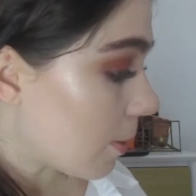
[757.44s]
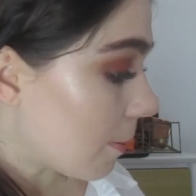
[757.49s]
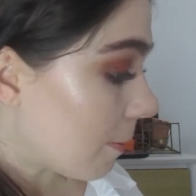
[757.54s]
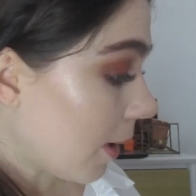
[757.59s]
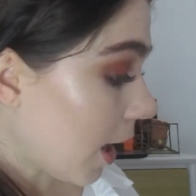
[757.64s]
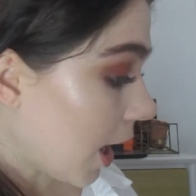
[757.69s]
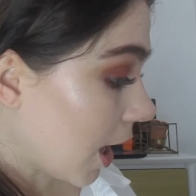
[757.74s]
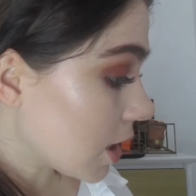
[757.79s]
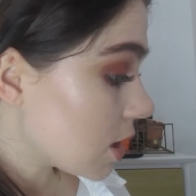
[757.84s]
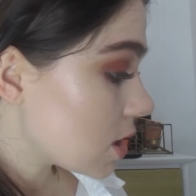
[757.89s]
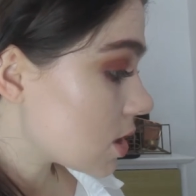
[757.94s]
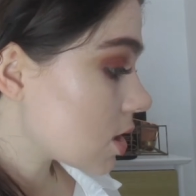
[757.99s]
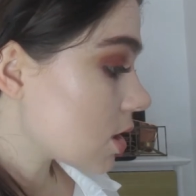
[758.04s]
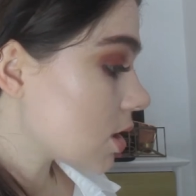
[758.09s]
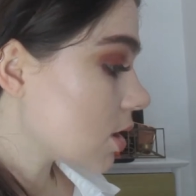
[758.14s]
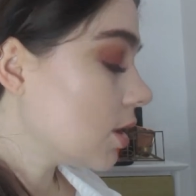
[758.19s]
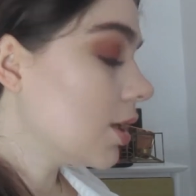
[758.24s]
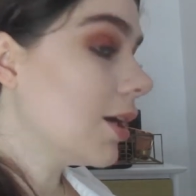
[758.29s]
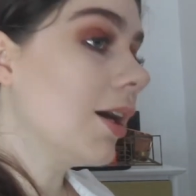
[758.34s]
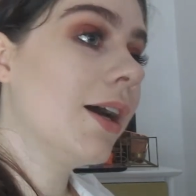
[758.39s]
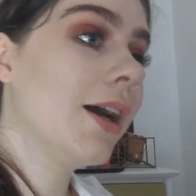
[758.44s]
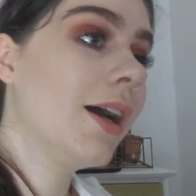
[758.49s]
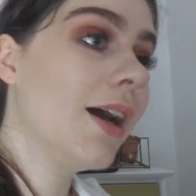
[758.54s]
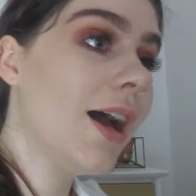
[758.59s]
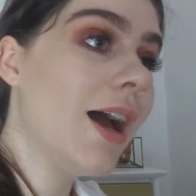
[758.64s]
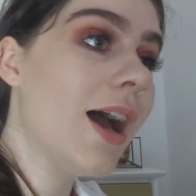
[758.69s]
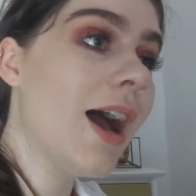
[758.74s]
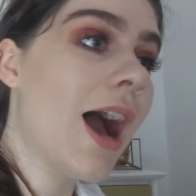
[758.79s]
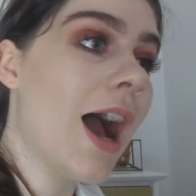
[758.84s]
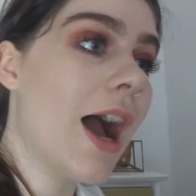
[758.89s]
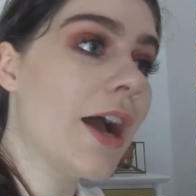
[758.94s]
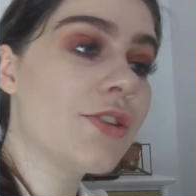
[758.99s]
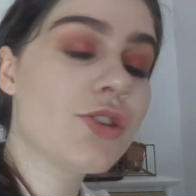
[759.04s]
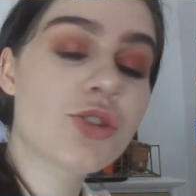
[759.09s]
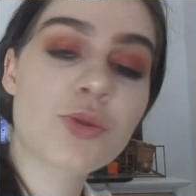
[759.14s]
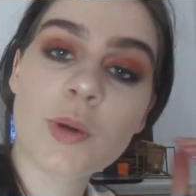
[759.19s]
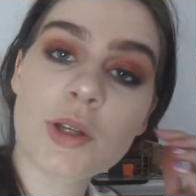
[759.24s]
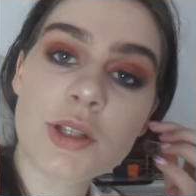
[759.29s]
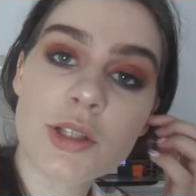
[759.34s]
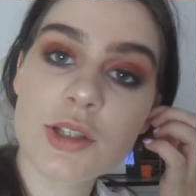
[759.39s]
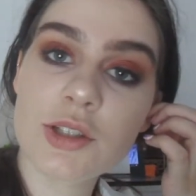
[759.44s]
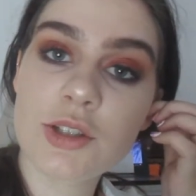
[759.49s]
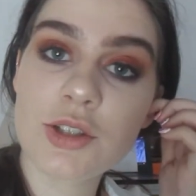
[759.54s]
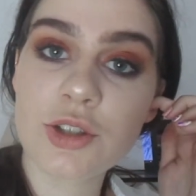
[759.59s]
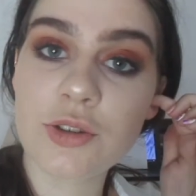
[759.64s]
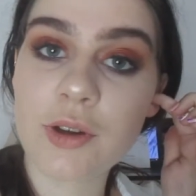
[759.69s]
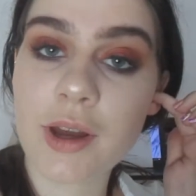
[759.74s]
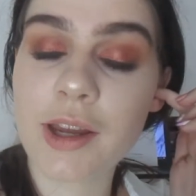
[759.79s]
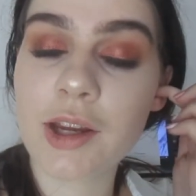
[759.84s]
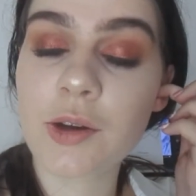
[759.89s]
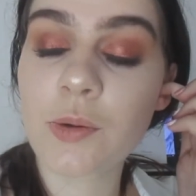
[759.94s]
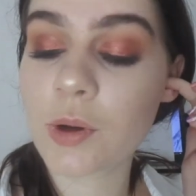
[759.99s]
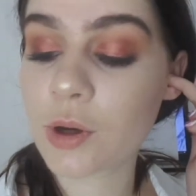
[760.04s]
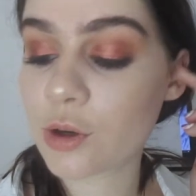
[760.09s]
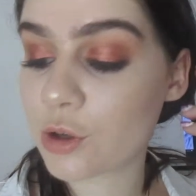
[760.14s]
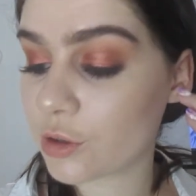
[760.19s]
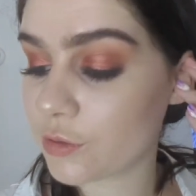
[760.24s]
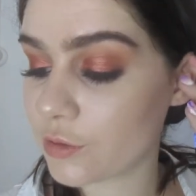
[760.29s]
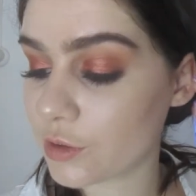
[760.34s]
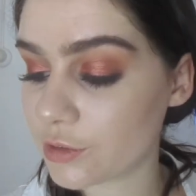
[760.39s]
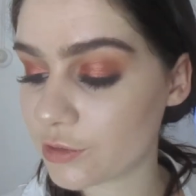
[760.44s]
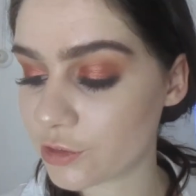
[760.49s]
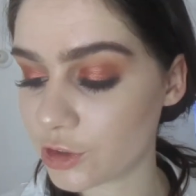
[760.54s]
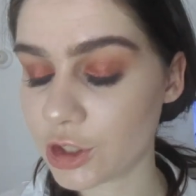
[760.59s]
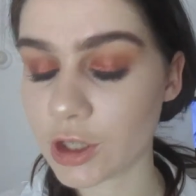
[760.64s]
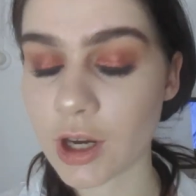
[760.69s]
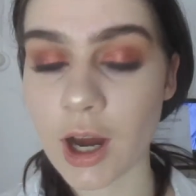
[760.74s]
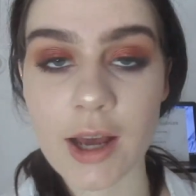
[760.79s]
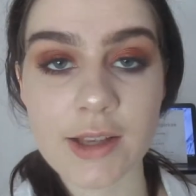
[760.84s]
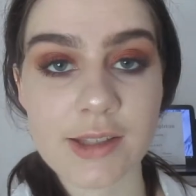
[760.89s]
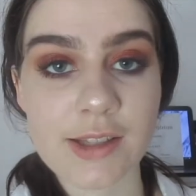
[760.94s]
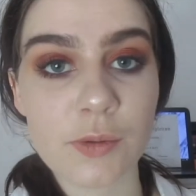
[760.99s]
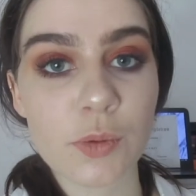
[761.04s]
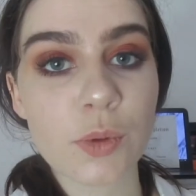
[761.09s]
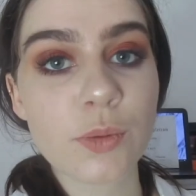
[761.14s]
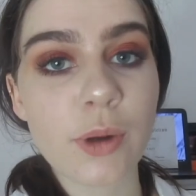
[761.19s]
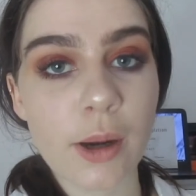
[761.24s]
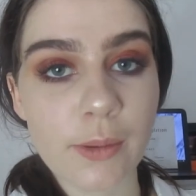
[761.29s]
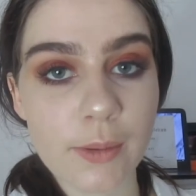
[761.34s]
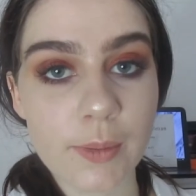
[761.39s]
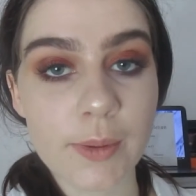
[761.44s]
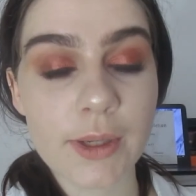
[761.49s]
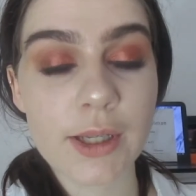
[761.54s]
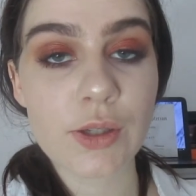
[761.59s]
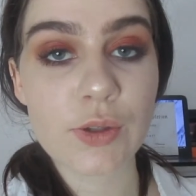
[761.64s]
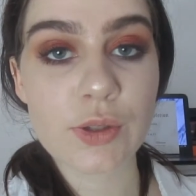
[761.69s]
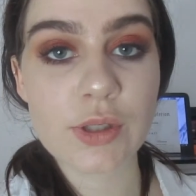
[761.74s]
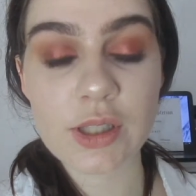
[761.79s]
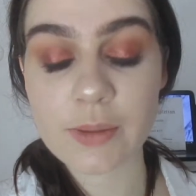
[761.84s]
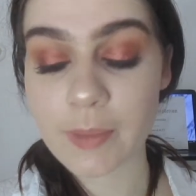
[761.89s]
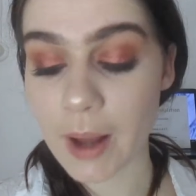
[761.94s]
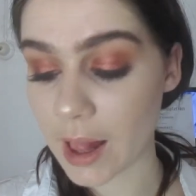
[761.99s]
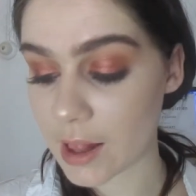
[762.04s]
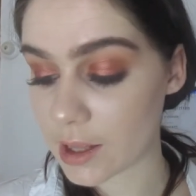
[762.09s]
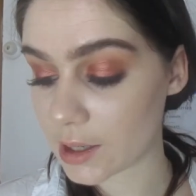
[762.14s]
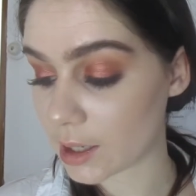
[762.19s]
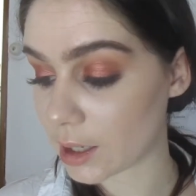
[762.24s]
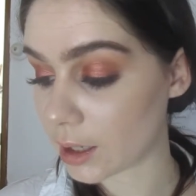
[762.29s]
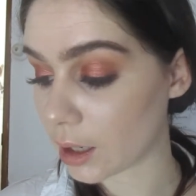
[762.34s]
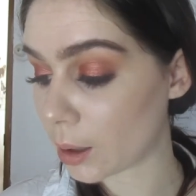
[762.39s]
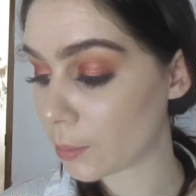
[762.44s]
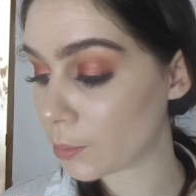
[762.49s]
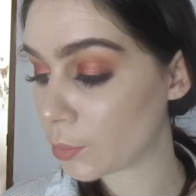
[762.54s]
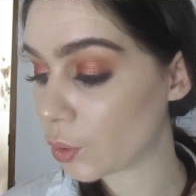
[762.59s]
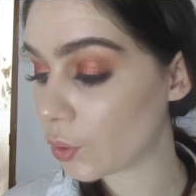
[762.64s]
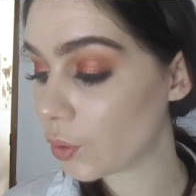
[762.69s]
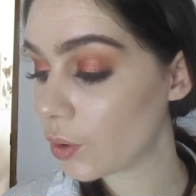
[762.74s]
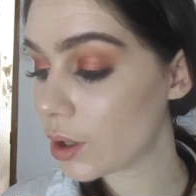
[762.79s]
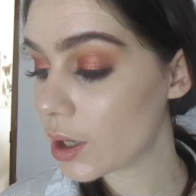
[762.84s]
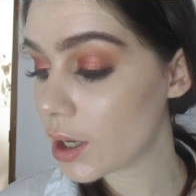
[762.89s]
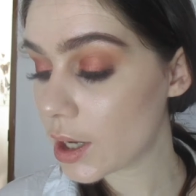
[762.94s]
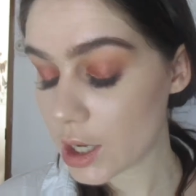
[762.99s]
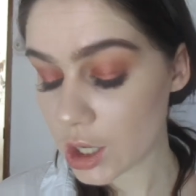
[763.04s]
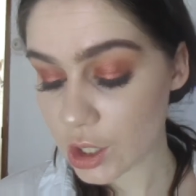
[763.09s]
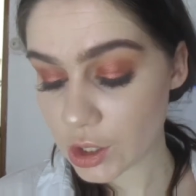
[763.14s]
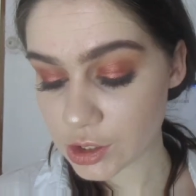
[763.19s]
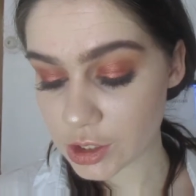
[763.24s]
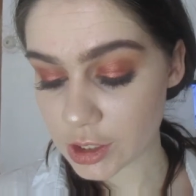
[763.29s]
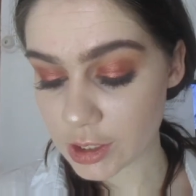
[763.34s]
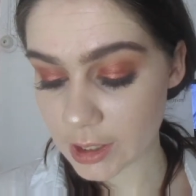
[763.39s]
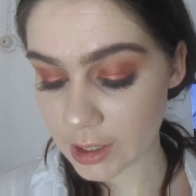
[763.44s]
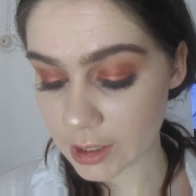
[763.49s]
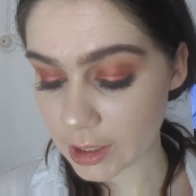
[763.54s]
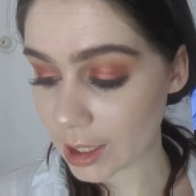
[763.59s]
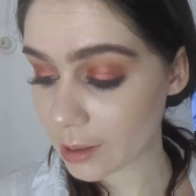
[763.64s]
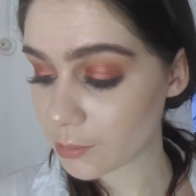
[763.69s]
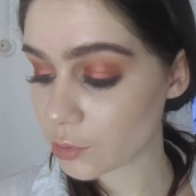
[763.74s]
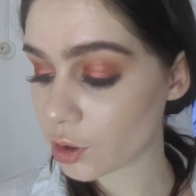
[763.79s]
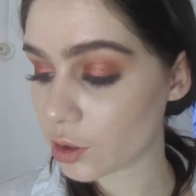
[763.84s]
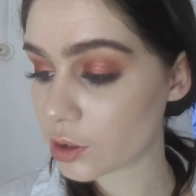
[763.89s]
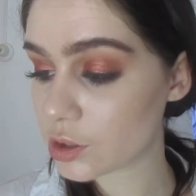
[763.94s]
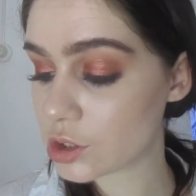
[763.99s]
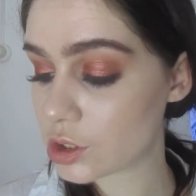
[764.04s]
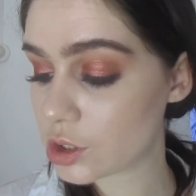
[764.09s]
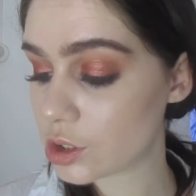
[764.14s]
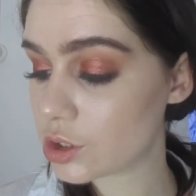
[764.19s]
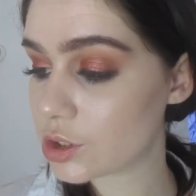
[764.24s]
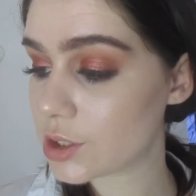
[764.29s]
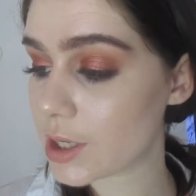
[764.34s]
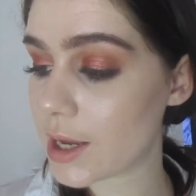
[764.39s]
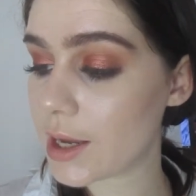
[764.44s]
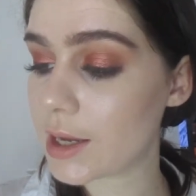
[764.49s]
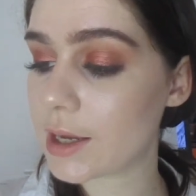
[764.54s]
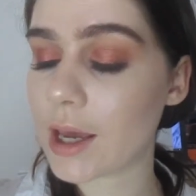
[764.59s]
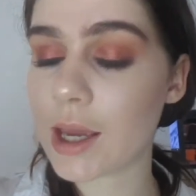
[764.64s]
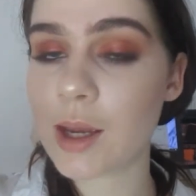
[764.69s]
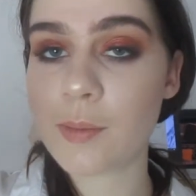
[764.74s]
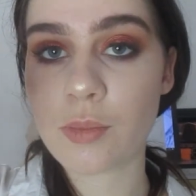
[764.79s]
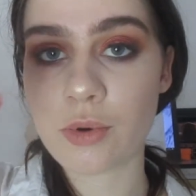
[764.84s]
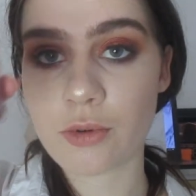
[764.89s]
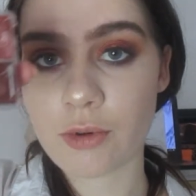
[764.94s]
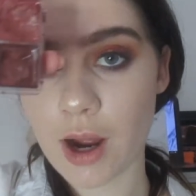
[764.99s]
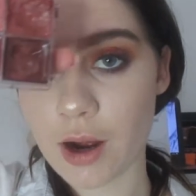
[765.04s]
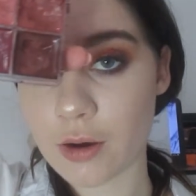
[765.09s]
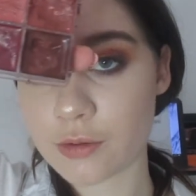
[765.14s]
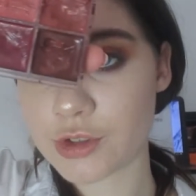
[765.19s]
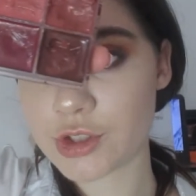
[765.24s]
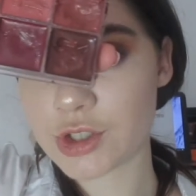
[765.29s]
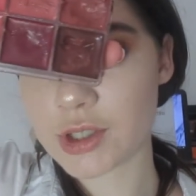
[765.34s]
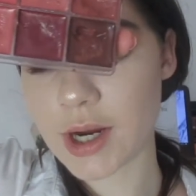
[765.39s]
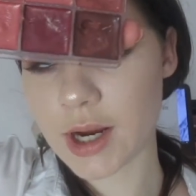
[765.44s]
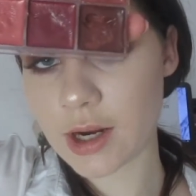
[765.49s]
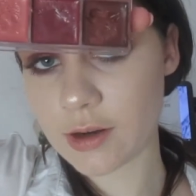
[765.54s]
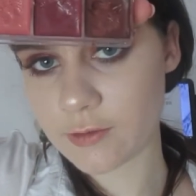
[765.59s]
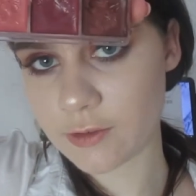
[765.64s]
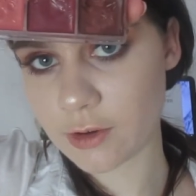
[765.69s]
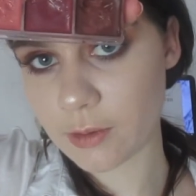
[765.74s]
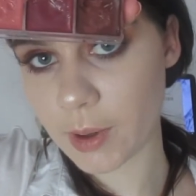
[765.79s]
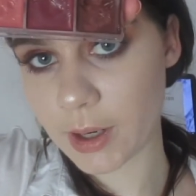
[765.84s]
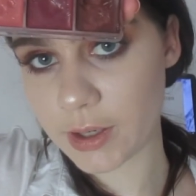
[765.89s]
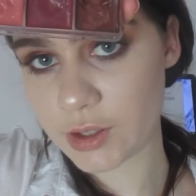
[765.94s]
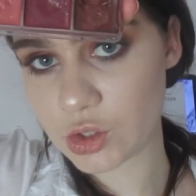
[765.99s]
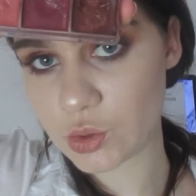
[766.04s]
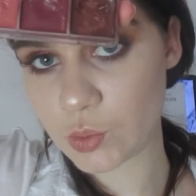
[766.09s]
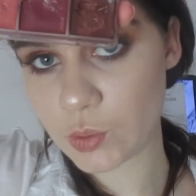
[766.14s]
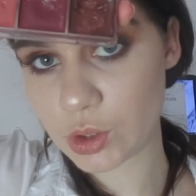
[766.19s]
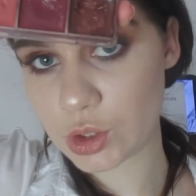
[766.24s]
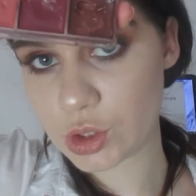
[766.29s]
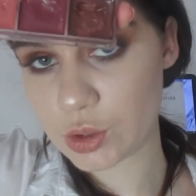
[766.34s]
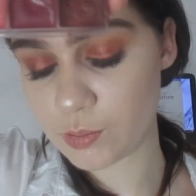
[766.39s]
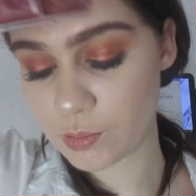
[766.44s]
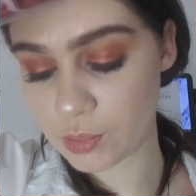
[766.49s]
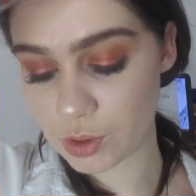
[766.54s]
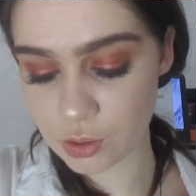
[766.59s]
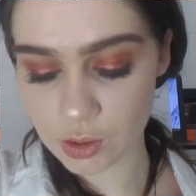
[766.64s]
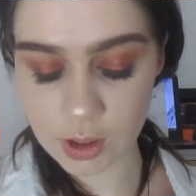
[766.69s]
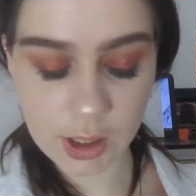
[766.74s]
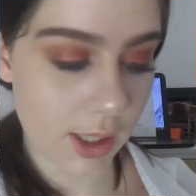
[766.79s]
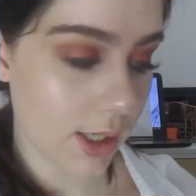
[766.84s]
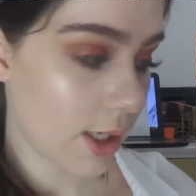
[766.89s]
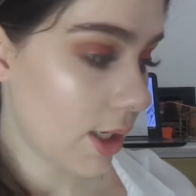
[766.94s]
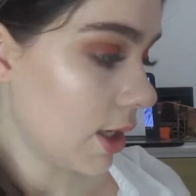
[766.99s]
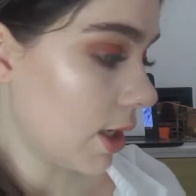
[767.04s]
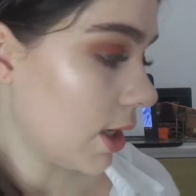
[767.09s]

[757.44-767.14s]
but I just wanted to do a quick review for you guys. I will probably use the palette a lot more. So then I'm going to take a brown shade from my Switch Beauty